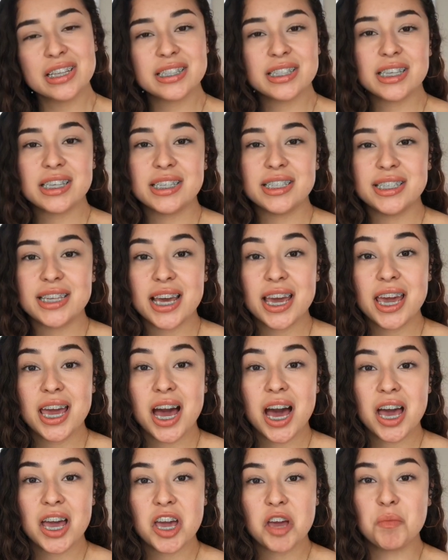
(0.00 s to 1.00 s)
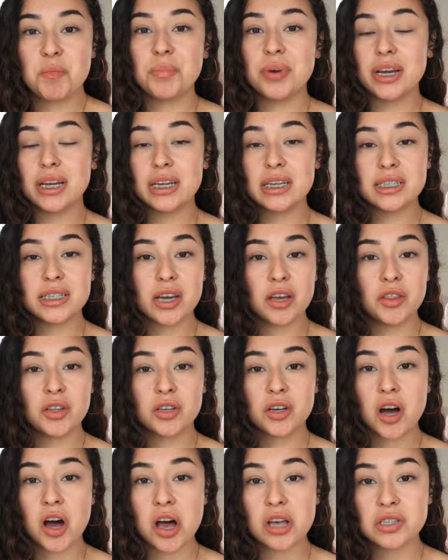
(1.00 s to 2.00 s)
Today I am breaking down the
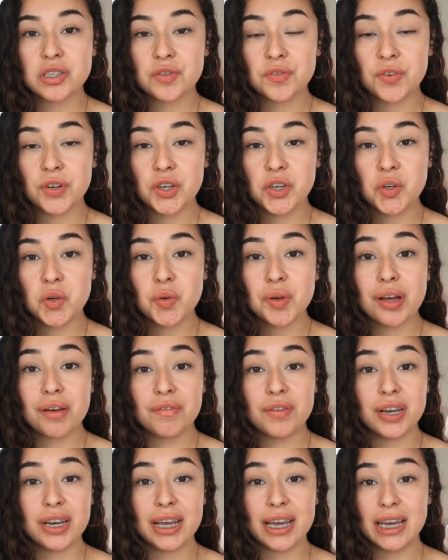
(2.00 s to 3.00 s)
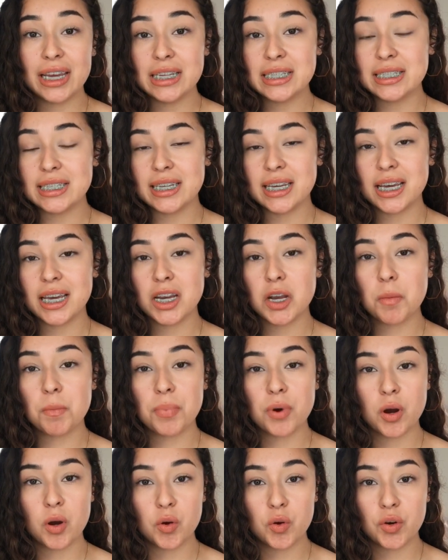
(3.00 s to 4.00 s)
costs for you of an ADN
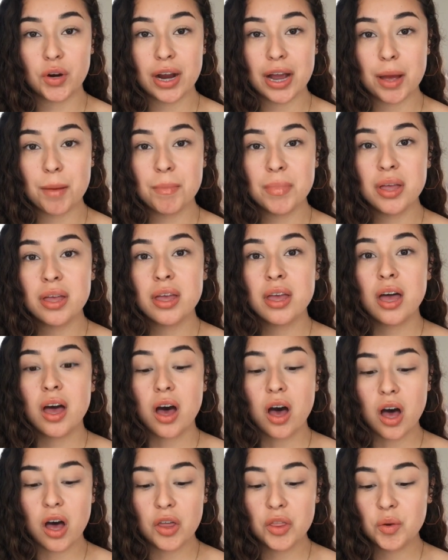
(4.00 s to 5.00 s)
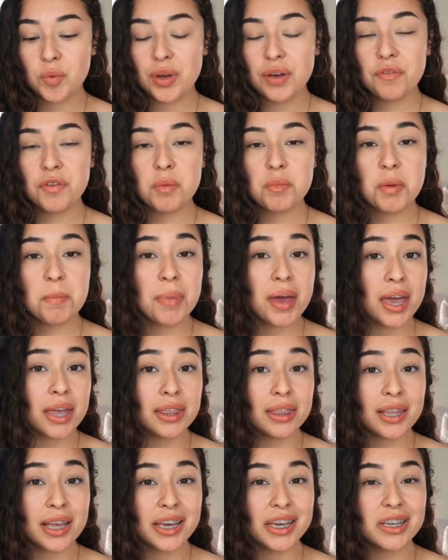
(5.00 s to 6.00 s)
program, all the way from a
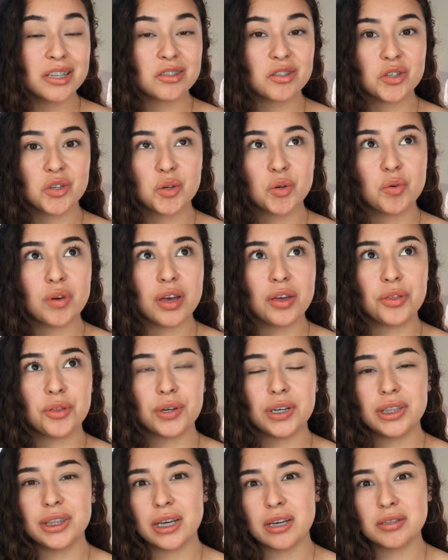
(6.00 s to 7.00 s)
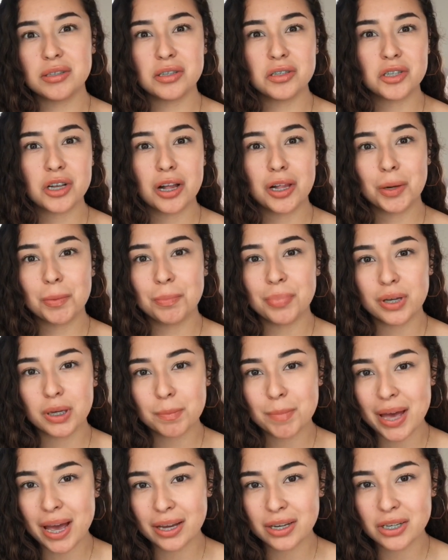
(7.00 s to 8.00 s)
pen light to a $3,000
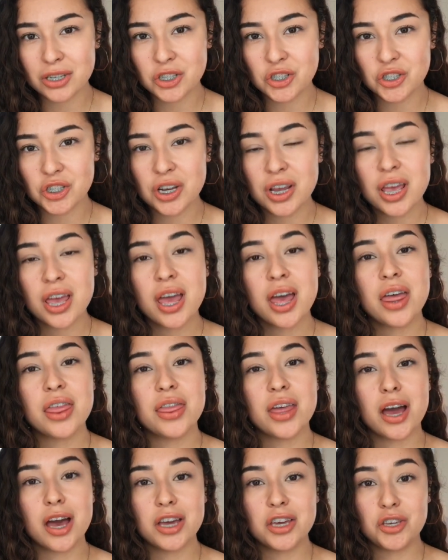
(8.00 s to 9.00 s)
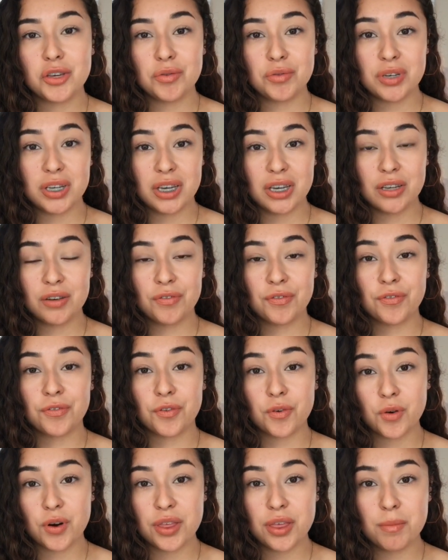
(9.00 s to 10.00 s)
book package that you need
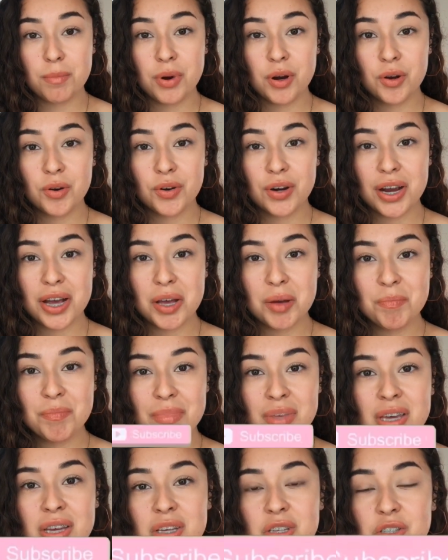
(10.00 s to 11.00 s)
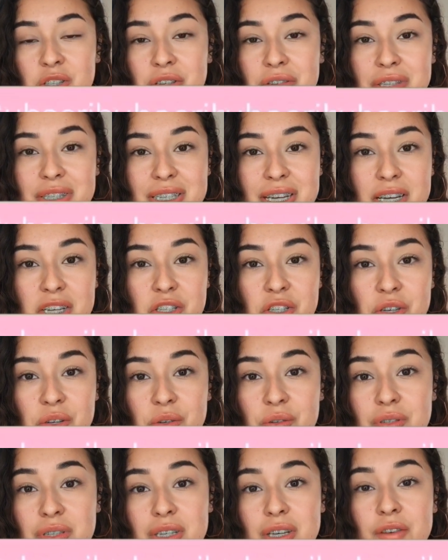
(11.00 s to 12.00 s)
for the program. So stay
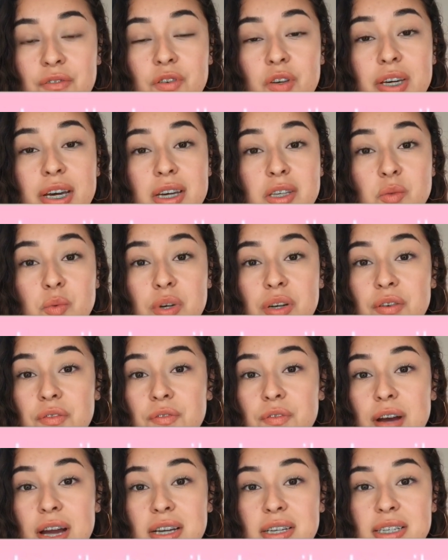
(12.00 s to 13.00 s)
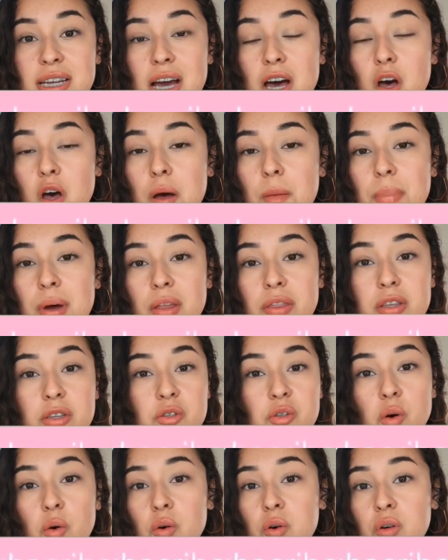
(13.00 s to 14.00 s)
tuned if you guys want to find out about the
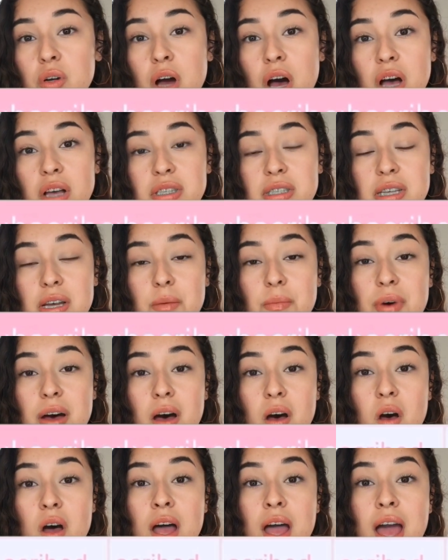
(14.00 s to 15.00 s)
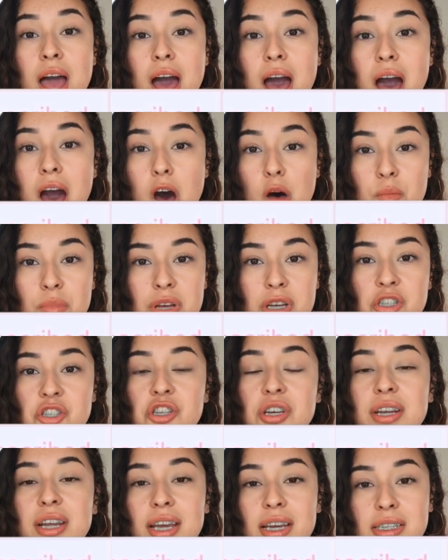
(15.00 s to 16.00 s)
total cost, about how much
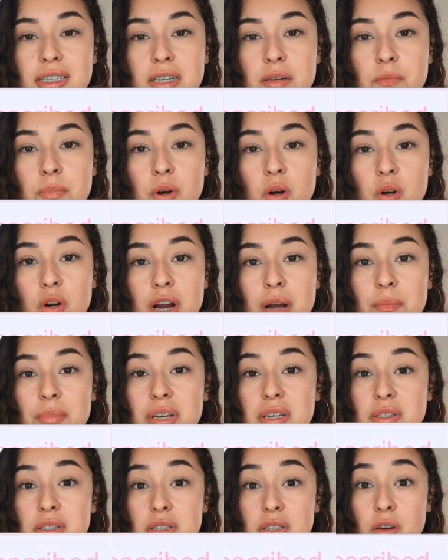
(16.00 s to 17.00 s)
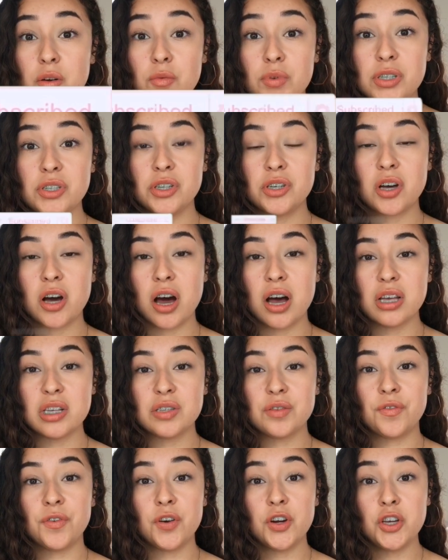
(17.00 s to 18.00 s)
an ADN program is going to
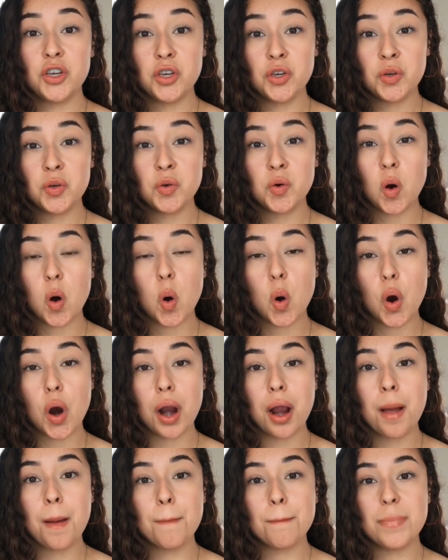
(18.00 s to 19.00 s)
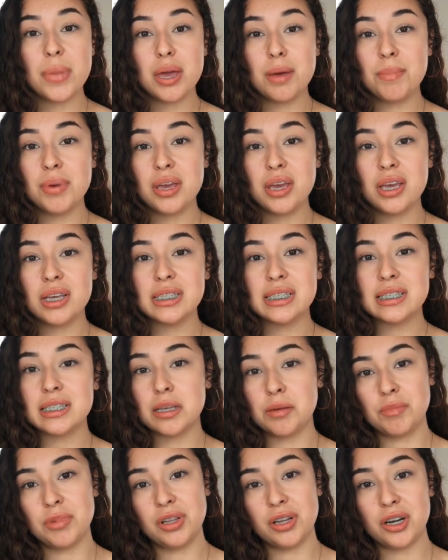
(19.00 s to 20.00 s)
cost for you, or maybe
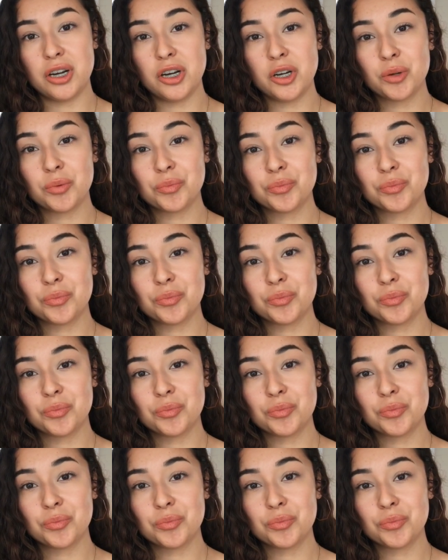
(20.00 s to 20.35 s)
similar.